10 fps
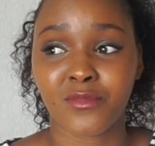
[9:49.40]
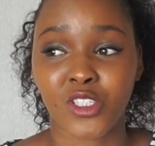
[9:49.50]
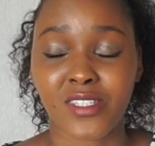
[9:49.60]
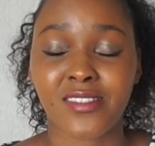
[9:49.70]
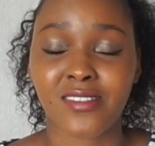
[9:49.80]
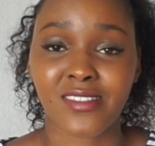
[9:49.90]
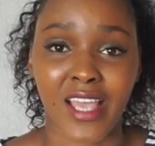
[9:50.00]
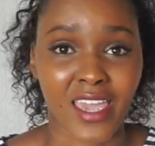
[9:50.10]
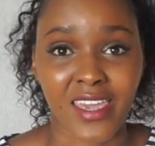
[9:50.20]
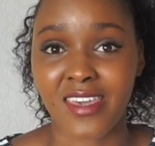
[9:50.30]
just
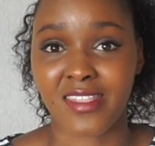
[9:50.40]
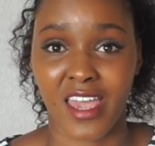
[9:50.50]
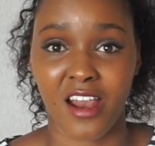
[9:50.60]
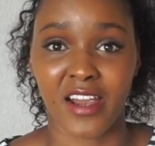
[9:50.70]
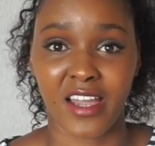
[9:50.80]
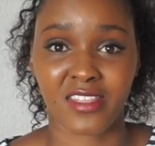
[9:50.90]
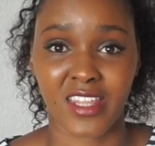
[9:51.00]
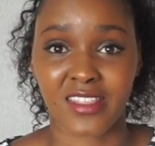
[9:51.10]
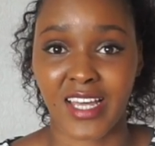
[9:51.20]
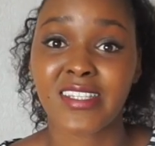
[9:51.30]
stay there and
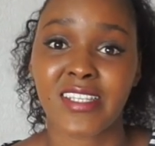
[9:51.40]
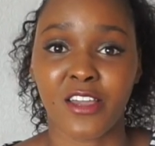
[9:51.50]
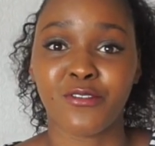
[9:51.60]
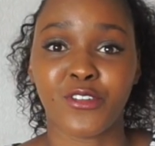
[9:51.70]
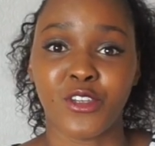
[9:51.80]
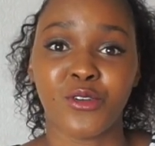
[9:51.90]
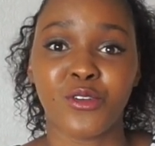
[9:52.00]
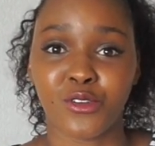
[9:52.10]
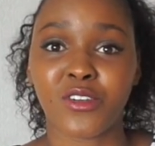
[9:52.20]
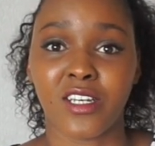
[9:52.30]
think that's it for you.
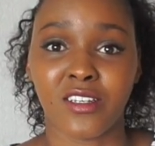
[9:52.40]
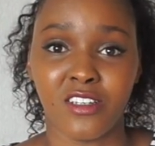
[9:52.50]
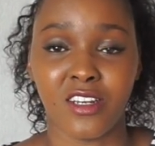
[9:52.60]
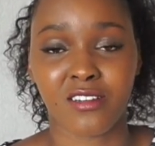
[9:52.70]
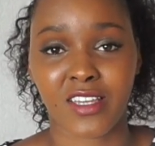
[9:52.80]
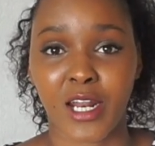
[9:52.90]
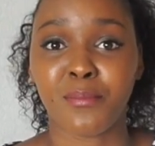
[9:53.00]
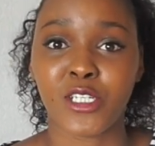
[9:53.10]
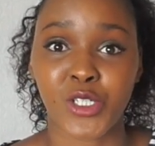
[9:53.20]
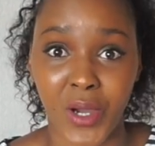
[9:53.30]
You can, you know, get
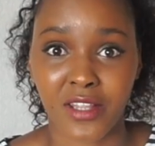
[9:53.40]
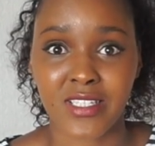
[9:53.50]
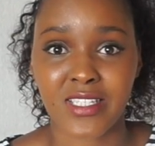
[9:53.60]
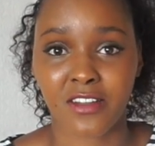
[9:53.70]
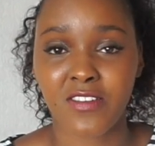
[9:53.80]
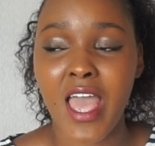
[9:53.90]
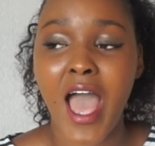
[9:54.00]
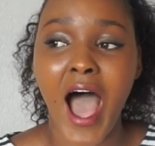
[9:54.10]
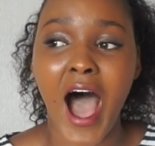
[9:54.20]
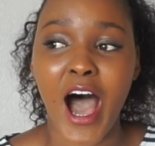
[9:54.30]
up and do other stuff.
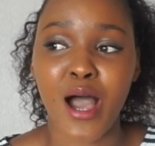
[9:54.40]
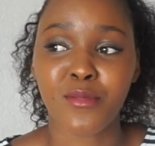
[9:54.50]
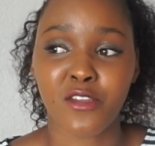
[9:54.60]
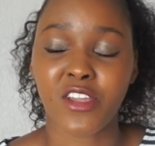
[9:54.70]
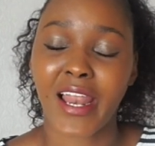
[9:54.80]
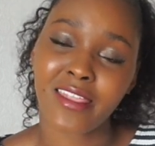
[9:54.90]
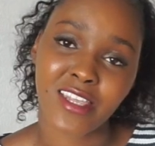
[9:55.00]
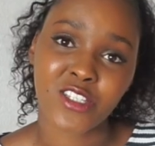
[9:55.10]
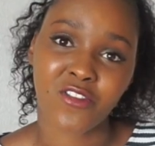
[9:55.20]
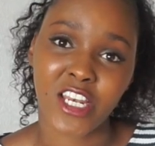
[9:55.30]
If you like
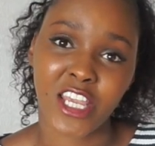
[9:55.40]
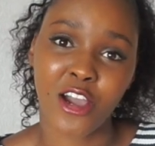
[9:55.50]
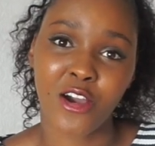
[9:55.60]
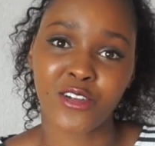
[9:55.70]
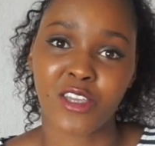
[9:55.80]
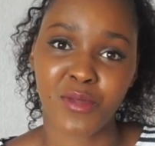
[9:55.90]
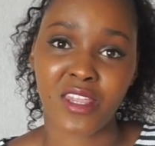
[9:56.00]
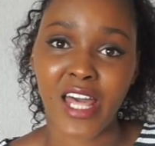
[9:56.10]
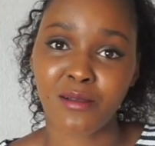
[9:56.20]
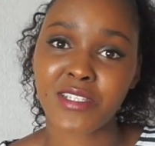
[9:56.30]
this video, give me
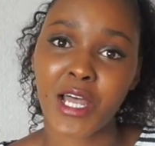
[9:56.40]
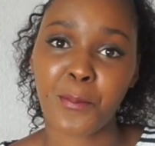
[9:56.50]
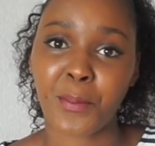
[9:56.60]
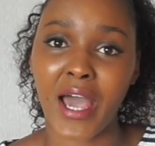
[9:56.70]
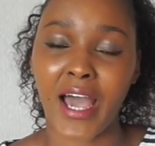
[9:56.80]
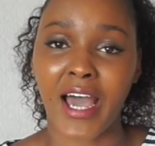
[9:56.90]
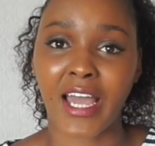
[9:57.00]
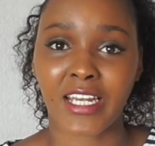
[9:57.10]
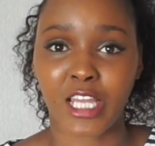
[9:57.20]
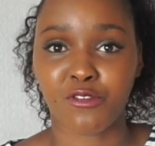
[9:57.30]
a thumbs up,
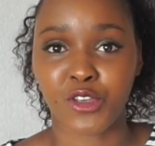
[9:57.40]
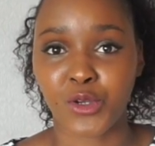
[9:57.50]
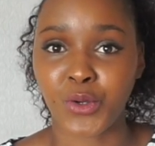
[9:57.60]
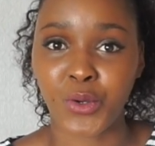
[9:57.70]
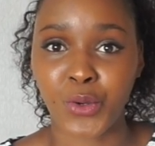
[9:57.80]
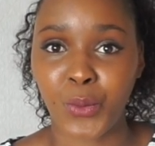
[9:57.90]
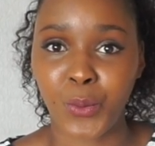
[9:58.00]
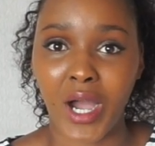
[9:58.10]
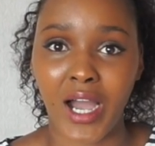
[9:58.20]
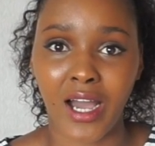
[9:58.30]
and if
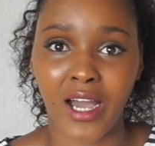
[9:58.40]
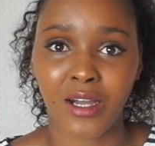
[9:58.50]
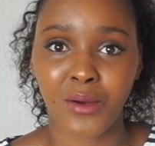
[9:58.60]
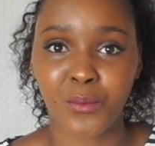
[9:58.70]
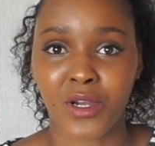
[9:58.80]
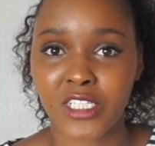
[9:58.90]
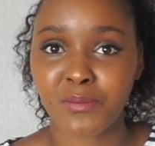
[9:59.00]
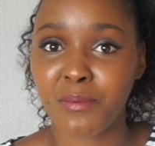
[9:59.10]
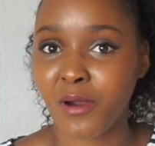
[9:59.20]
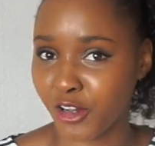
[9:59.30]
you want
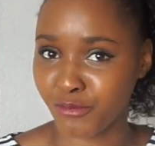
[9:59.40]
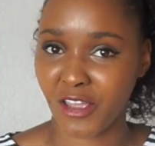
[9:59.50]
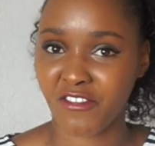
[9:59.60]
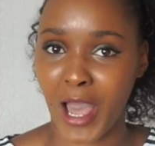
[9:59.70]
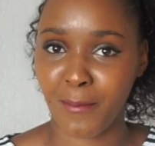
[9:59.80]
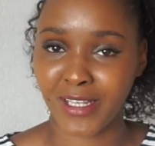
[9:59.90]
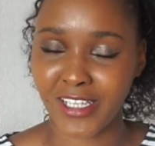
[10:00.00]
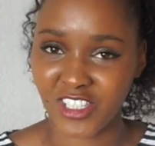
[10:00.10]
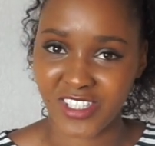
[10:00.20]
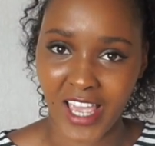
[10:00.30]
to be part of my
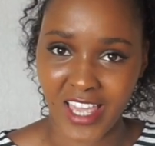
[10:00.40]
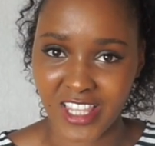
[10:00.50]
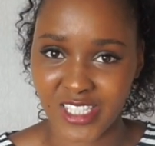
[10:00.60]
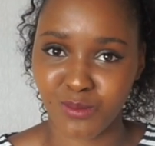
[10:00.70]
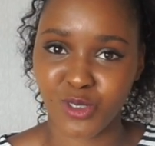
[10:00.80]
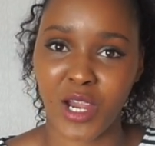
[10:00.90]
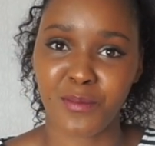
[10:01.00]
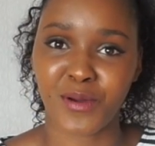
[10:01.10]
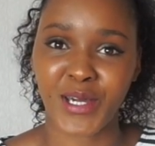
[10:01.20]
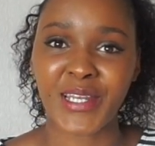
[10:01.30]
family, just hit the
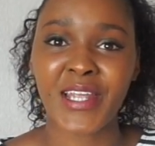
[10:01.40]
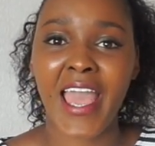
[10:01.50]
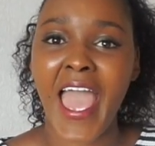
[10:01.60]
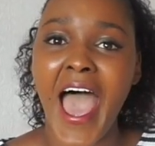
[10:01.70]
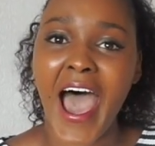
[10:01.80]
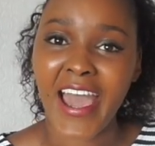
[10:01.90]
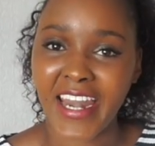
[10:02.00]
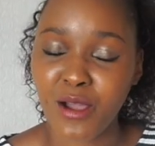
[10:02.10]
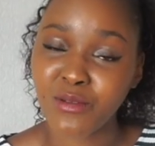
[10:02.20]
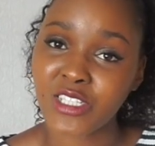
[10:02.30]
subscribe button,
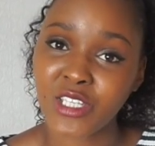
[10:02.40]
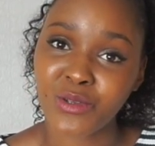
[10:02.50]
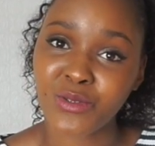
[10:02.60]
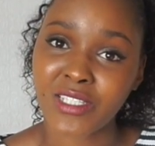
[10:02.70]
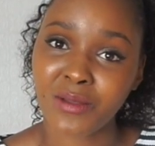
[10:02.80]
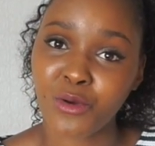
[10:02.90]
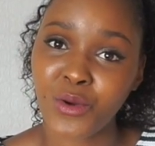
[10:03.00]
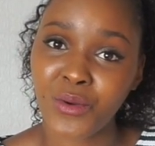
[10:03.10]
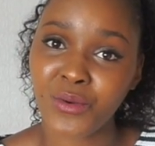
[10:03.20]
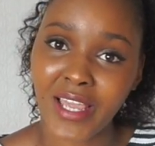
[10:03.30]
and I will see you some
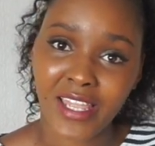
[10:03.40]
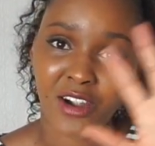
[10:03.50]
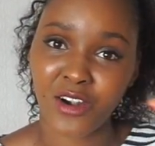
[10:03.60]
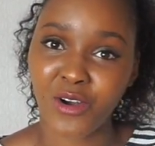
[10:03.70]
more later